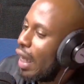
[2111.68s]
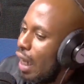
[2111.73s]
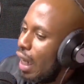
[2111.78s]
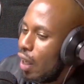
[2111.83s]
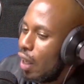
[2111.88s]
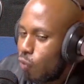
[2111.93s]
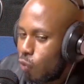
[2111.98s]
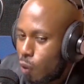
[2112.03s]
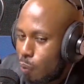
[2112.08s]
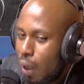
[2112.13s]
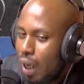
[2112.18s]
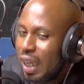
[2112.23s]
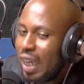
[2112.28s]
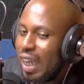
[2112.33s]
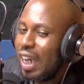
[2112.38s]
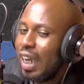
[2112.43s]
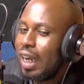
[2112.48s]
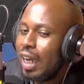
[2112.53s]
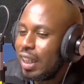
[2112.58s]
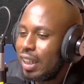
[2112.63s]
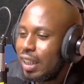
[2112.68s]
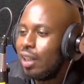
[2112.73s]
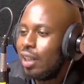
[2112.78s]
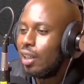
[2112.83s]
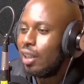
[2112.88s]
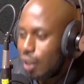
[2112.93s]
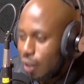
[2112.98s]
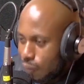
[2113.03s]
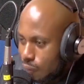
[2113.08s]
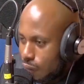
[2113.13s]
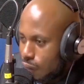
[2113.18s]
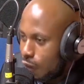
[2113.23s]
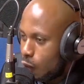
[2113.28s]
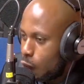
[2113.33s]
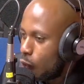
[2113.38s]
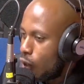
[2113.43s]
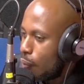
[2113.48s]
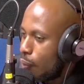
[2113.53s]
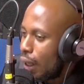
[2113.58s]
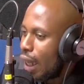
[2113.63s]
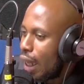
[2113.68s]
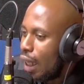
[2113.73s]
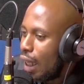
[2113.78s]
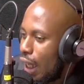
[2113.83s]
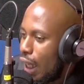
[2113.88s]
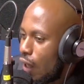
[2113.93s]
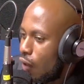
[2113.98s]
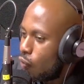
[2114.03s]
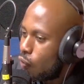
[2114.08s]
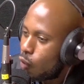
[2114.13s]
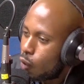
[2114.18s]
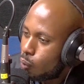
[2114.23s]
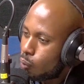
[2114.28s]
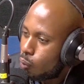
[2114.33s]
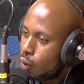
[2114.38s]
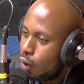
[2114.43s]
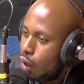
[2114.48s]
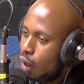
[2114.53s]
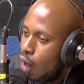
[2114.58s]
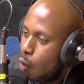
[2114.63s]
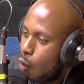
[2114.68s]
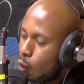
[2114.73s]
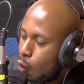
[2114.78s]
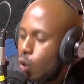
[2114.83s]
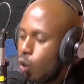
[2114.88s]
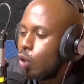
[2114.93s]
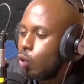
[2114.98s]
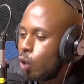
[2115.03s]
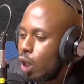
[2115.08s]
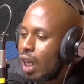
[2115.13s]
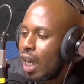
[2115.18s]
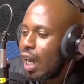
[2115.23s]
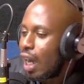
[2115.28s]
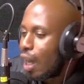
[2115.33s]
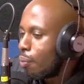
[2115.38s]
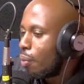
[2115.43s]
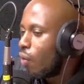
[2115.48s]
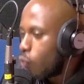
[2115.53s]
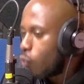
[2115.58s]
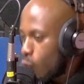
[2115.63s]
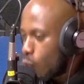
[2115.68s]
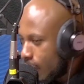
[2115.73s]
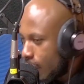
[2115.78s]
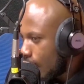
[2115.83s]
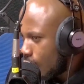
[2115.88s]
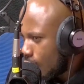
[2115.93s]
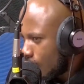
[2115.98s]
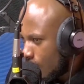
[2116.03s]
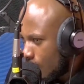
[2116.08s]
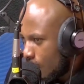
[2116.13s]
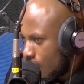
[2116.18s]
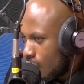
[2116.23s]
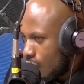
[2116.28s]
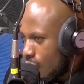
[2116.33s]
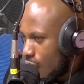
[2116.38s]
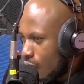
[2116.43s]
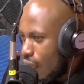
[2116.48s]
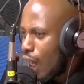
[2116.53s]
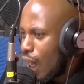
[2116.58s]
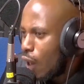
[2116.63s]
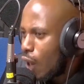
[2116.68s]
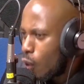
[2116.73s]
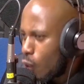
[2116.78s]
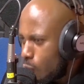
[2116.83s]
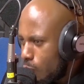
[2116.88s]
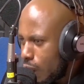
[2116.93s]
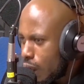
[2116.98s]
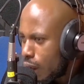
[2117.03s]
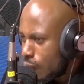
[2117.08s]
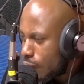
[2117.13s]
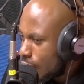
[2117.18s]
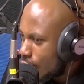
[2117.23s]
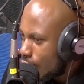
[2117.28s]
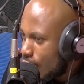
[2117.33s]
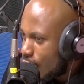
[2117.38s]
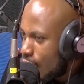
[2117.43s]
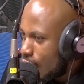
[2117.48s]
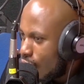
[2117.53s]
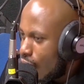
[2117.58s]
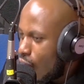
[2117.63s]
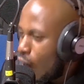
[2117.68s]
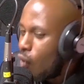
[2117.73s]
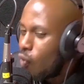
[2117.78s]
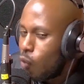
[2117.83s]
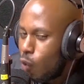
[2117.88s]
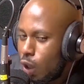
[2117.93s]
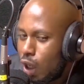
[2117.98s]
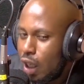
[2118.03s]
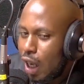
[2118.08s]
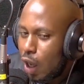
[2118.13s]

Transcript: from, an industry you can make a killing from. What do you want to do? Kana kama fundi, Nairobi. Fundi Nairobi.